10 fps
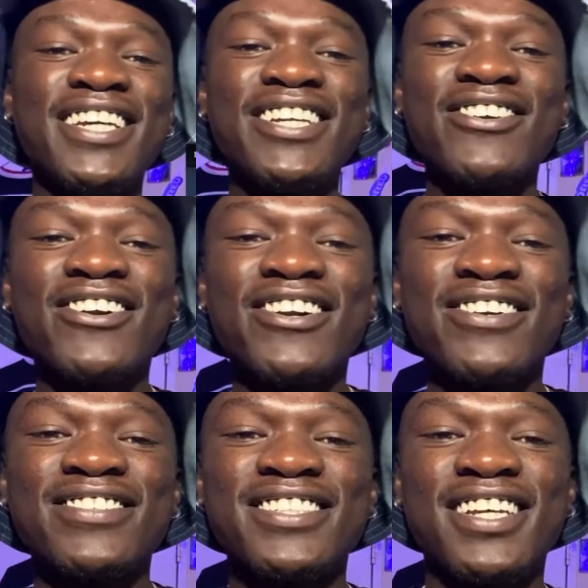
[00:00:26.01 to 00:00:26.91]
In your
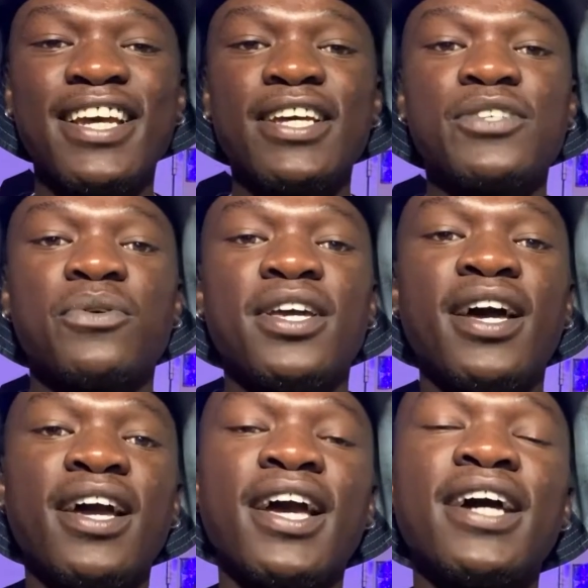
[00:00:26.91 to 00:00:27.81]
arms. So
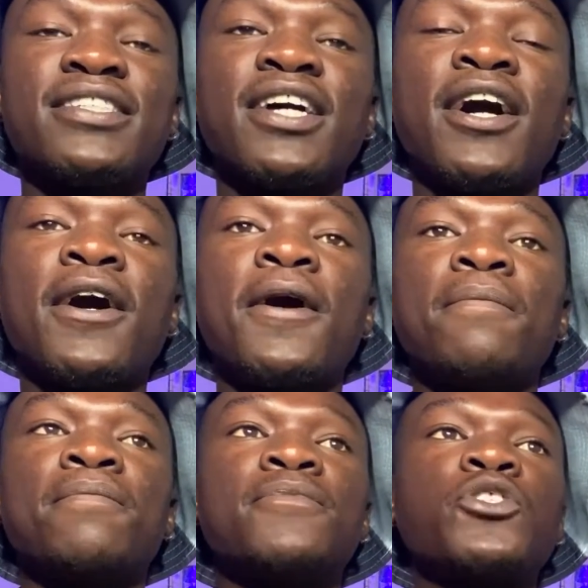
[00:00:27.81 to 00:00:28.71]
yeah, guys,
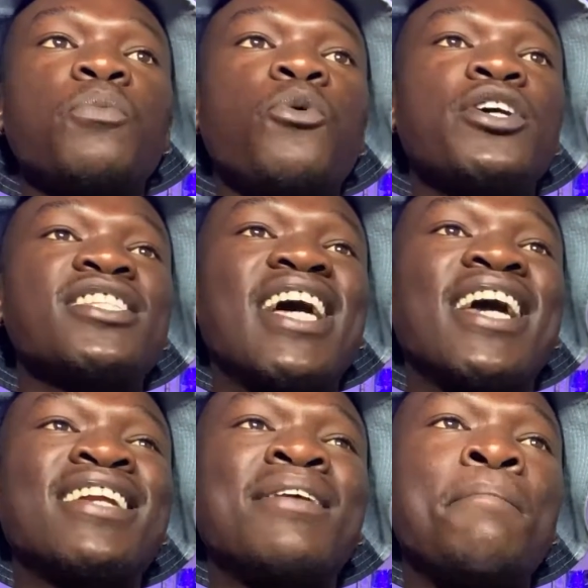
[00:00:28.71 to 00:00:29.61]
it's your boy
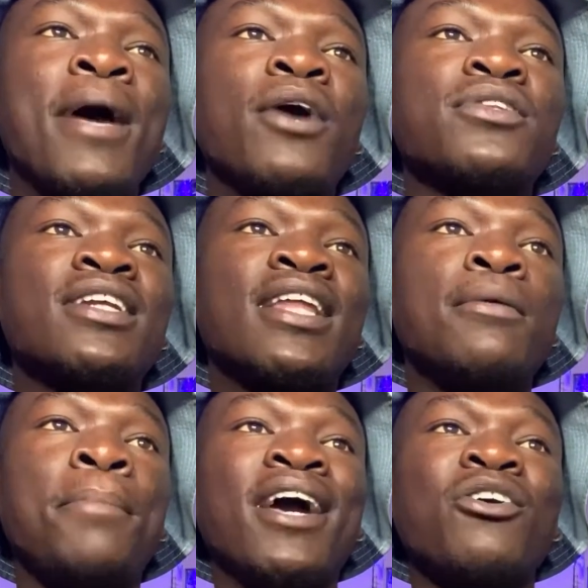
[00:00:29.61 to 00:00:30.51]
STIIEGEN'S, and I'm back with
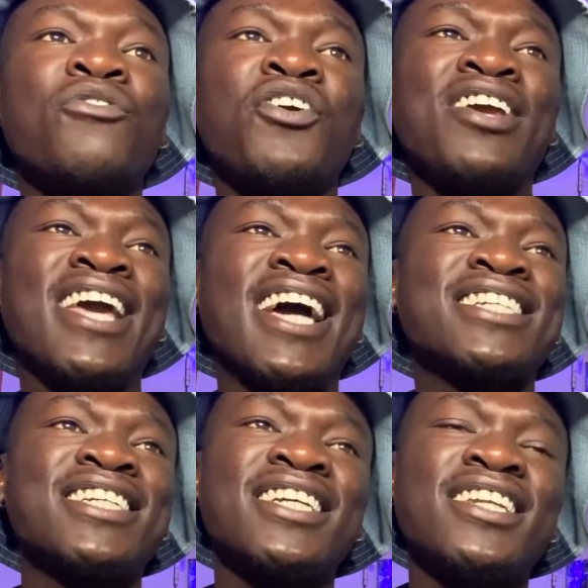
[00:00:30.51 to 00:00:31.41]
another bang of a
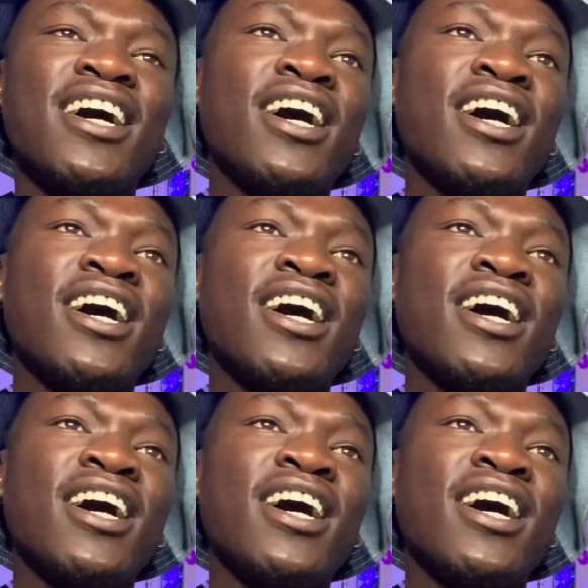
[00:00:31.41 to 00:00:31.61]
reaction.